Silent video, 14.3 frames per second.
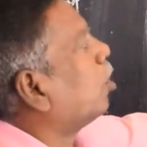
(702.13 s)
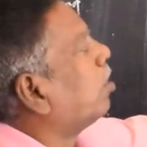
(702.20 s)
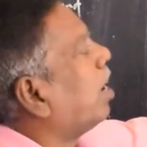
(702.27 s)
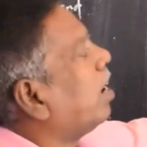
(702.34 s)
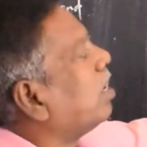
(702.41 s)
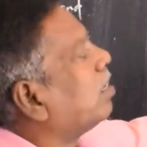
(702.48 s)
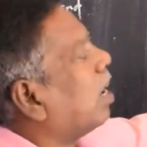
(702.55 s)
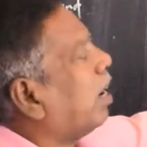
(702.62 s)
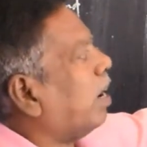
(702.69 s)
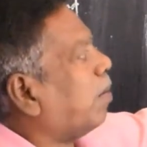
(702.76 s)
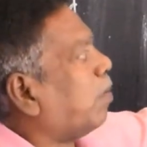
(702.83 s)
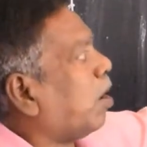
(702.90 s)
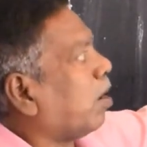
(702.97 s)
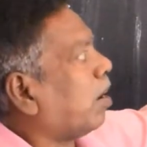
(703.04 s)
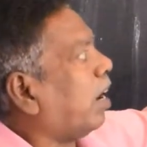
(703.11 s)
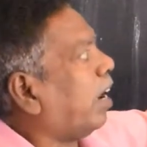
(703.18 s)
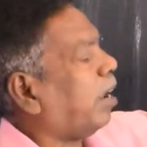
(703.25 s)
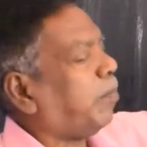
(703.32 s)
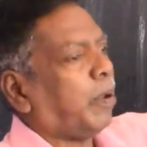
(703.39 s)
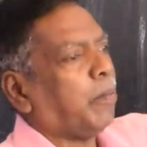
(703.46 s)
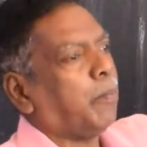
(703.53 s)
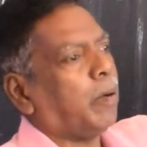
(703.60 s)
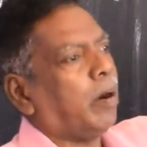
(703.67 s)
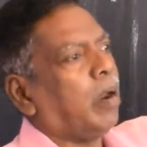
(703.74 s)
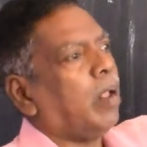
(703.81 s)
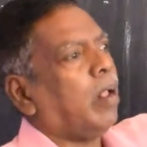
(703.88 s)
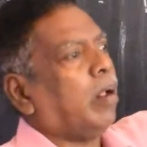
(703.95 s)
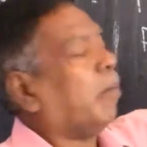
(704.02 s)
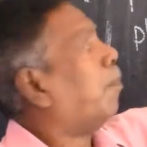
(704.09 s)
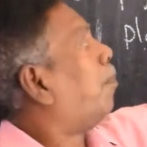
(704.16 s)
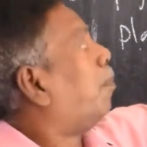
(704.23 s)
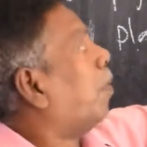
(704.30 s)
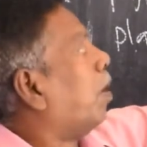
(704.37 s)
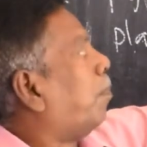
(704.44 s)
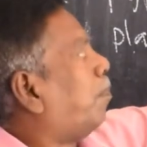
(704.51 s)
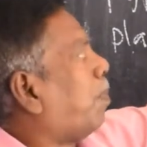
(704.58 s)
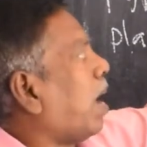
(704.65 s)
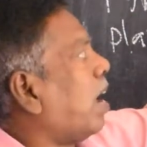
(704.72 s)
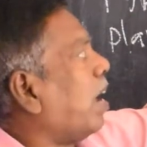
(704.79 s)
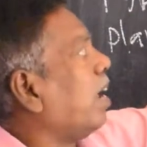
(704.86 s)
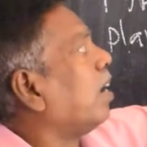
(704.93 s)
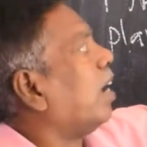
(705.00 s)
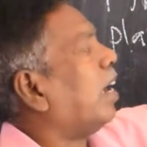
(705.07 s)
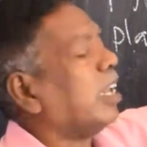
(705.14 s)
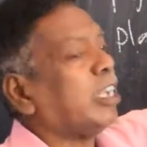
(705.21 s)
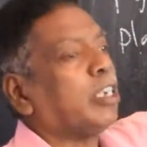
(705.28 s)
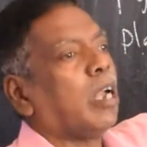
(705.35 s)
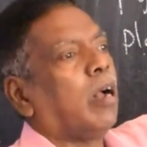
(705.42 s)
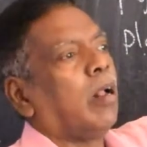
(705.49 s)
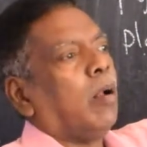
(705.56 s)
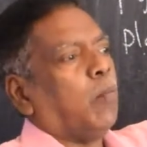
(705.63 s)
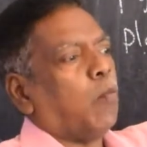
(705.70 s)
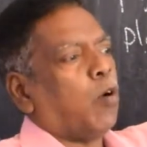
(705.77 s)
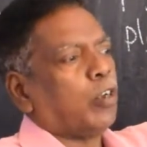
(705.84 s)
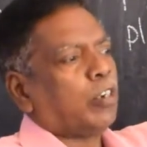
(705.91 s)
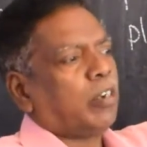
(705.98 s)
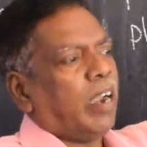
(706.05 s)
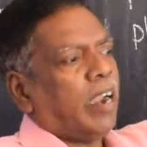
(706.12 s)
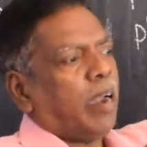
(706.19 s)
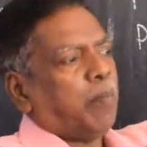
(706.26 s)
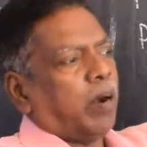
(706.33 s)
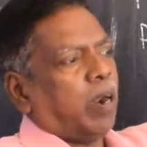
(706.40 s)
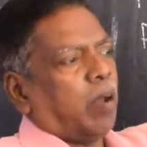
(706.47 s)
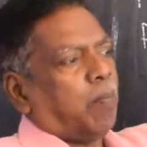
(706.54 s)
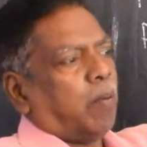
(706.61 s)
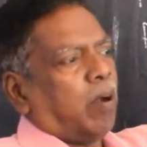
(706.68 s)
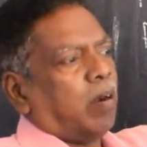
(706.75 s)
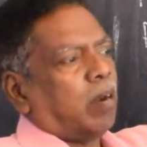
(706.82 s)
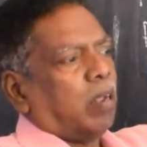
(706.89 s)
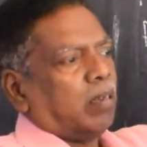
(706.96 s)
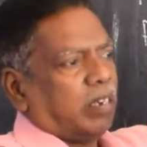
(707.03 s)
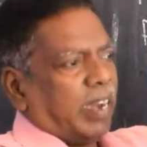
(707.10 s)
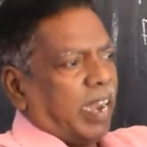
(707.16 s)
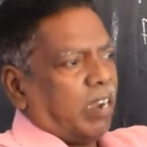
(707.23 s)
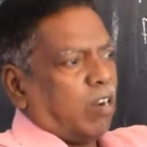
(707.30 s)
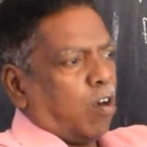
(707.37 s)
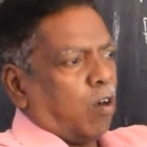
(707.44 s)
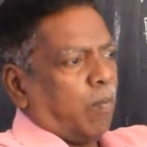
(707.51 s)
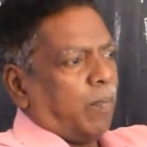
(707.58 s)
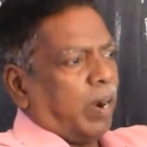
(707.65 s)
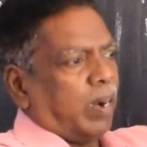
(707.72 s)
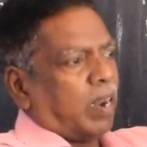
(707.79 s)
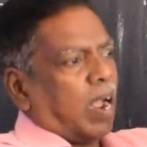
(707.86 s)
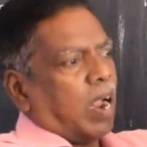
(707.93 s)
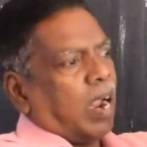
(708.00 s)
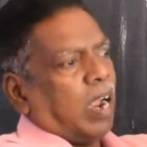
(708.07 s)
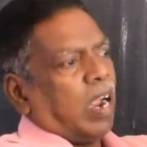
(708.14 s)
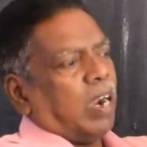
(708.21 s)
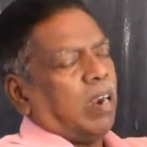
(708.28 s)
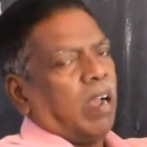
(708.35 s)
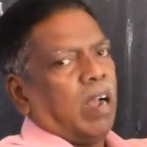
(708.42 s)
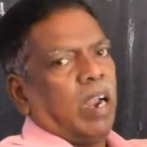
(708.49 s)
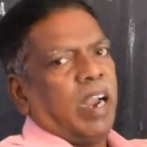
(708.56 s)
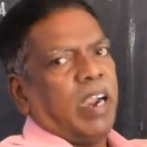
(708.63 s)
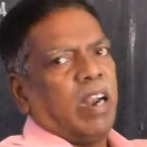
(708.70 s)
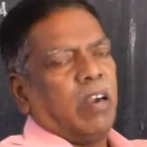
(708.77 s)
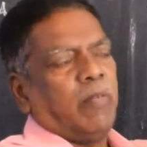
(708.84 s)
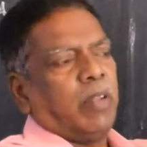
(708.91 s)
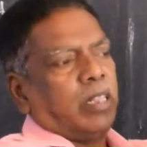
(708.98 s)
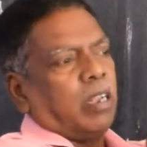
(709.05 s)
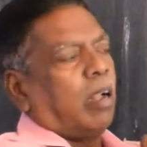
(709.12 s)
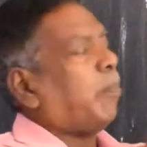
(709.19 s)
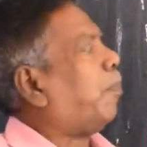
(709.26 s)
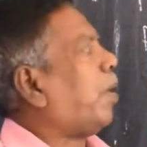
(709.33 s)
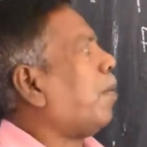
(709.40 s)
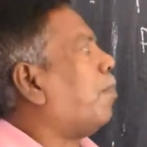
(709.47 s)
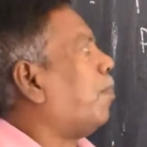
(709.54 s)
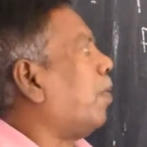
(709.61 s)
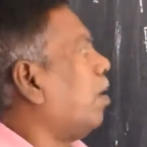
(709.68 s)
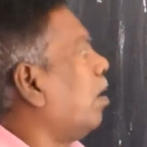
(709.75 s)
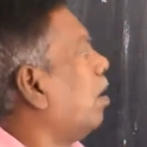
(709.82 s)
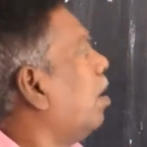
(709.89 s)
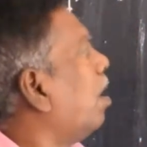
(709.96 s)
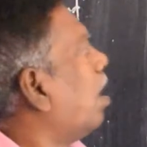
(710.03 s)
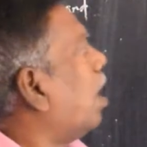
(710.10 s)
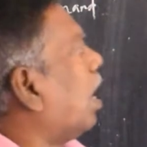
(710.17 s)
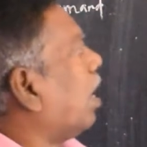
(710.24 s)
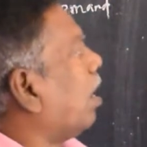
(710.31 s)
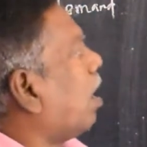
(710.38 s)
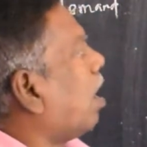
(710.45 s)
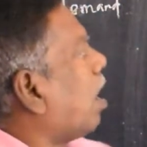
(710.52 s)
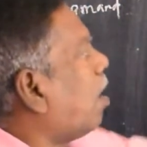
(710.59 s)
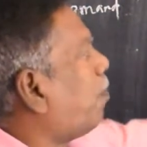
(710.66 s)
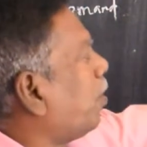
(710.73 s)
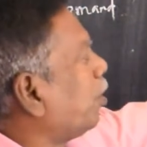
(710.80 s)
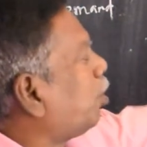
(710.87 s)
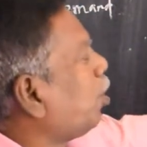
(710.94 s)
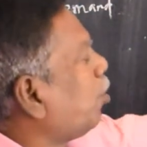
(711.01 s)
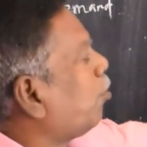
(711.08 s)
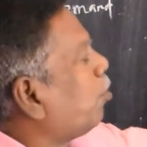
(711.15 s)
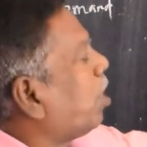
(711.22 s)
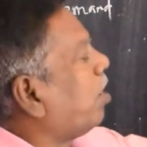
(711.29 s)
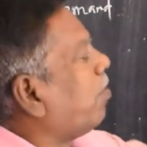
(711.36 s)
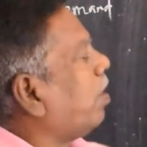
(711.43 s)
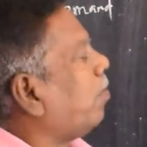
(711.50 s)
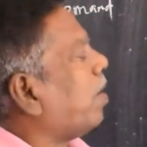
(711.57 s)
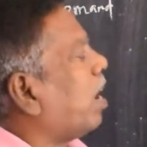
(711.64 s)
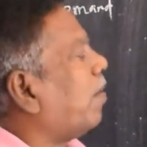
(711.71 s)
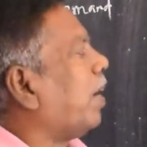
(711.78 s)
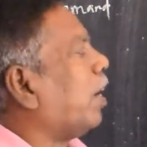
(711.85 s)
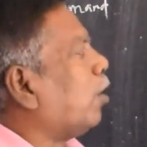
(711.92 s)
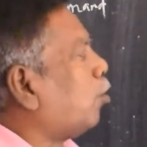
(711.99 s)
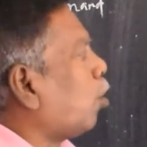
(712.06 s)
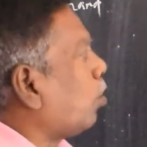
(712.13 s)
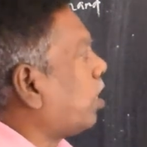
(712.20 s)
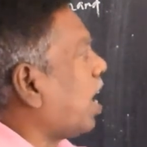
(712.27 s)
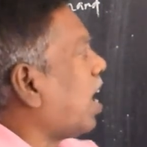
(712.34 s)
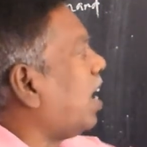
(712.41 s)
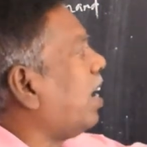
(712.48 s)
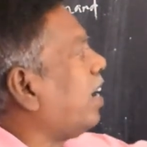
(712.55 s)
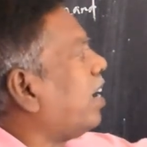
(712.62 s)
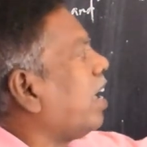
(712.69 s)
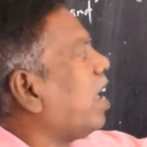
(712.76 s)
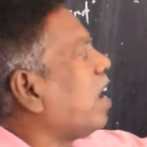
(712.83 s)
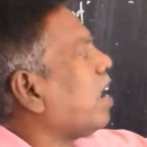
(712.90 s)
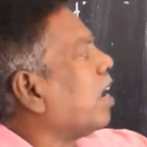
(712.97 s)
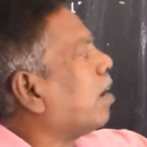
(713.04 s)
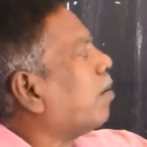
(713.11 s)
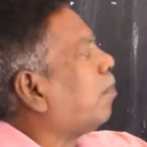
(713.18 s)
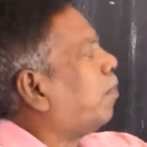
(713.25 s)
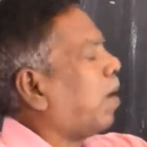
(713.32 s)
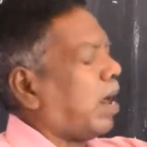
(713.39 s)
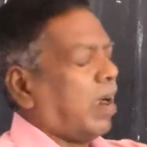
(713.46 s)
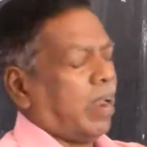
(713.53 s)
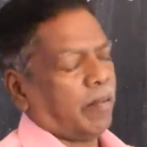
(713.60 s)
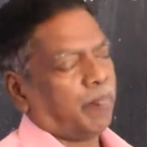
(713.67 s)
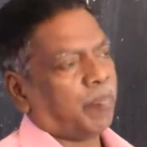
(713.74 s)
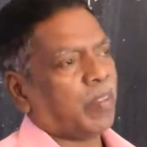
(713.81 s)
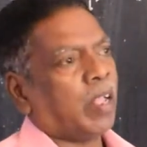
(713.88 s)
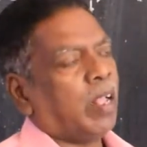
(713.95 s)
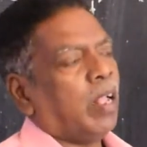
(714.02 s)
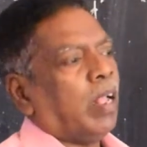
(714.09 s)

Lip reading: So that is democratic people planning. It is mostly depend upon state government and allied with the people. And opposite to that we will be having totalitarian planning.